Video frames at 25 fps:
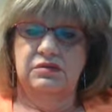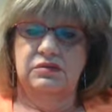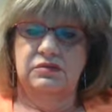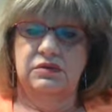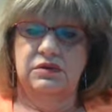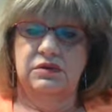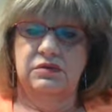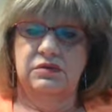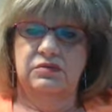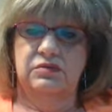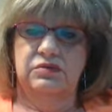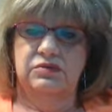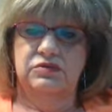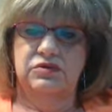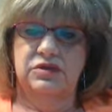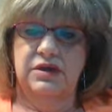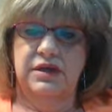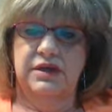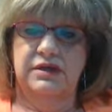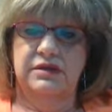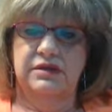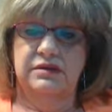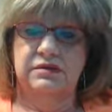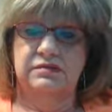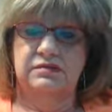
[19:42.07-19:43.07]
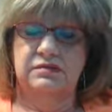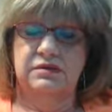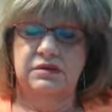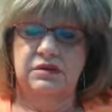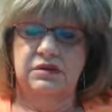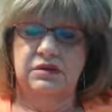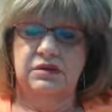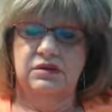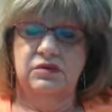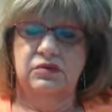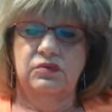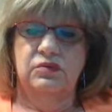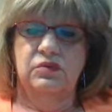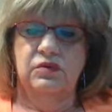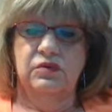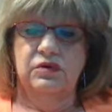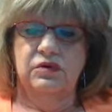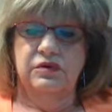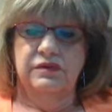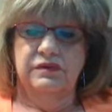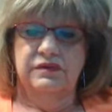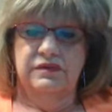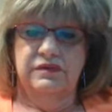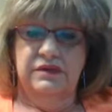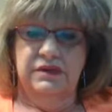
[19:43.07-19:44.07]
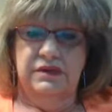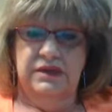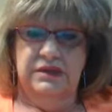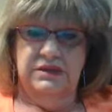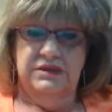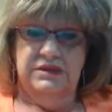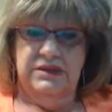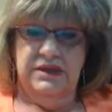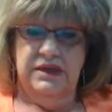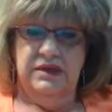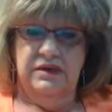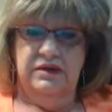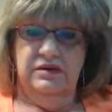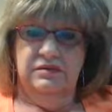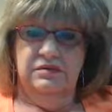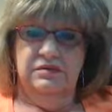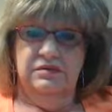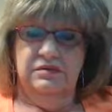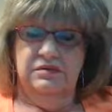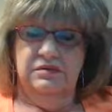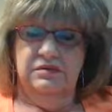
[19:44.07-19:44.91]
we were trying to work things out.